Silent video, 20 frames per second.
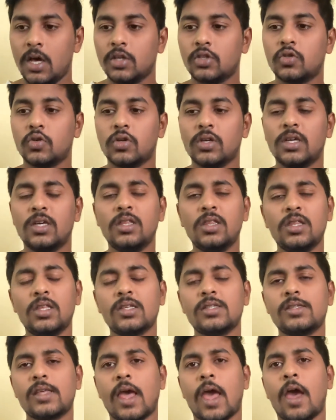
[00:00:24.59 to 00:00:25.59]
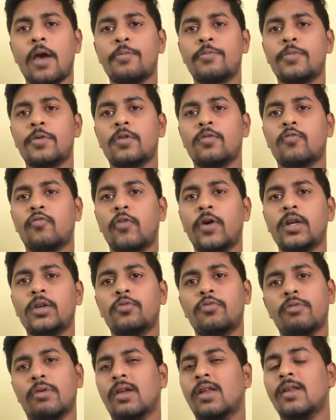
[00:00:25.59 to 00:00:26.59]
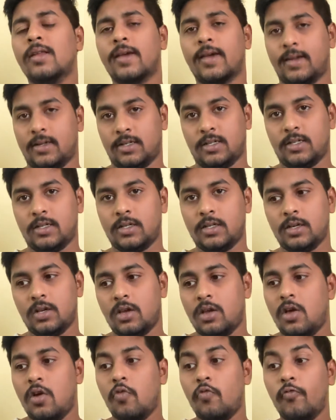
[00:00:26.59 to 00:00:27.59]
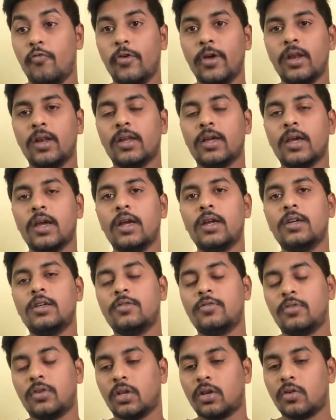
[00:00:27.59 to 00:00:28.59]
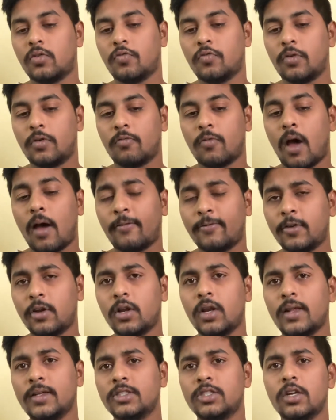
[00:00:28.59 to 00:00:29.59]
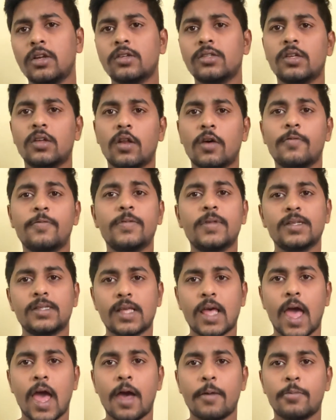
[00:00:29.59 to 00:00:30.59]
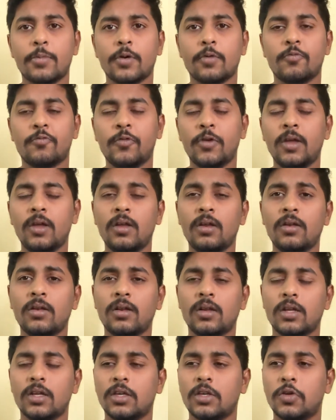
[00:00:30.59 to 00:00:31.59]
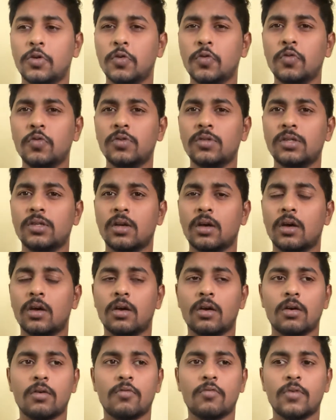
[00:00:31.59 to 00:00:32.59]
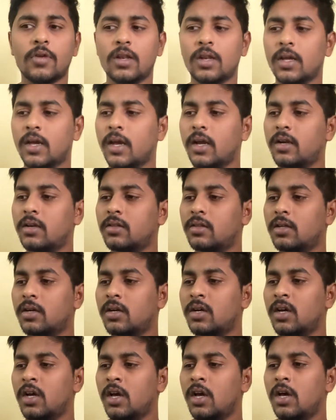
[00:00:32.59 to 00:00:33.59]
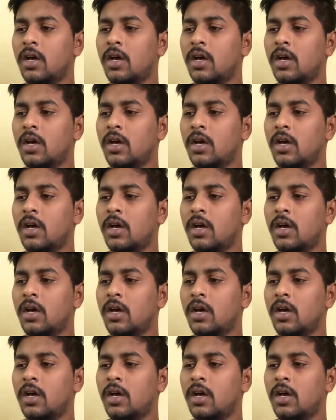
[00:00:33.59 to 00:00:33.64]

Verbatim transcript: So in this app, what we will get? We will get, after installation of this app, we will get the